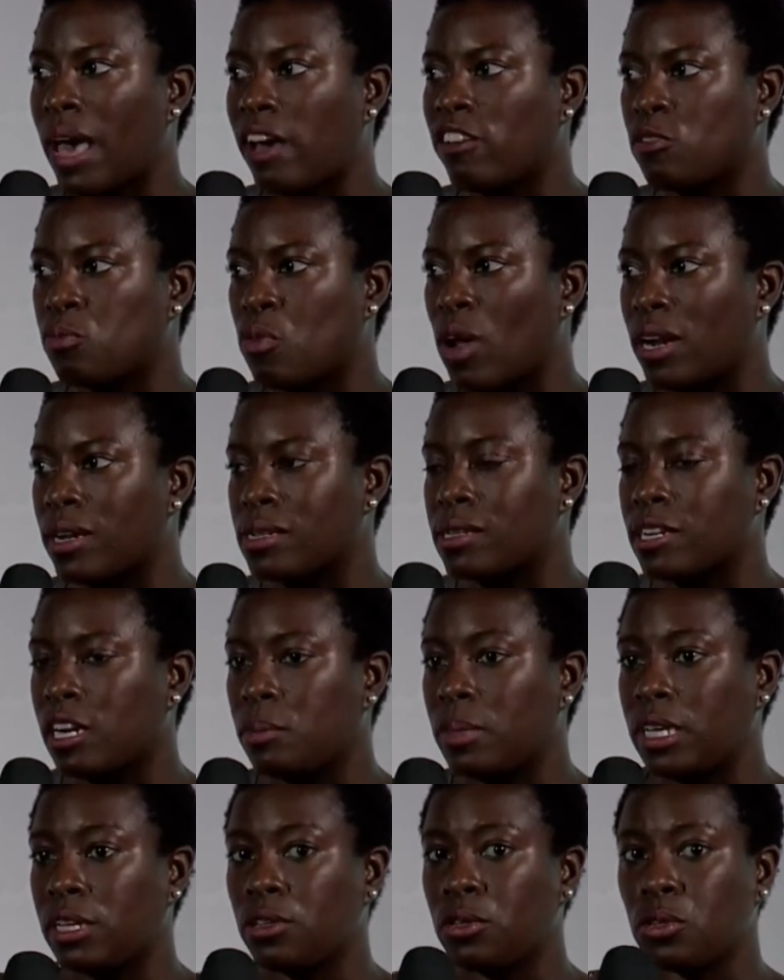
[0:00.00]
out of products that are
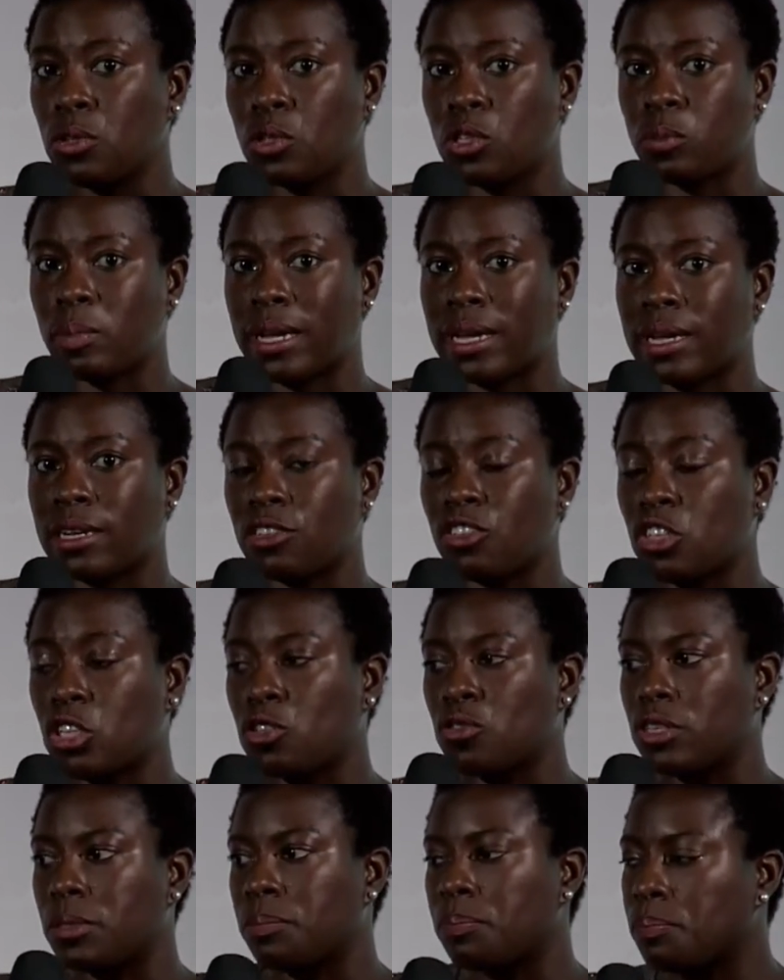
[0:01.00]
being used by
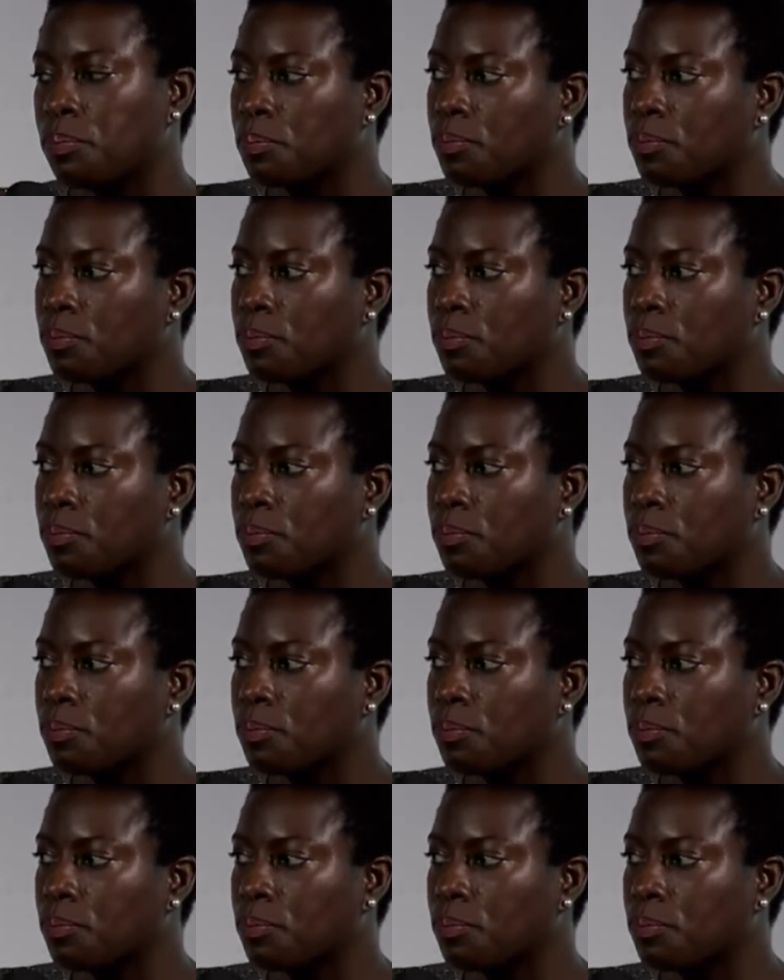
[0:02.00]
children.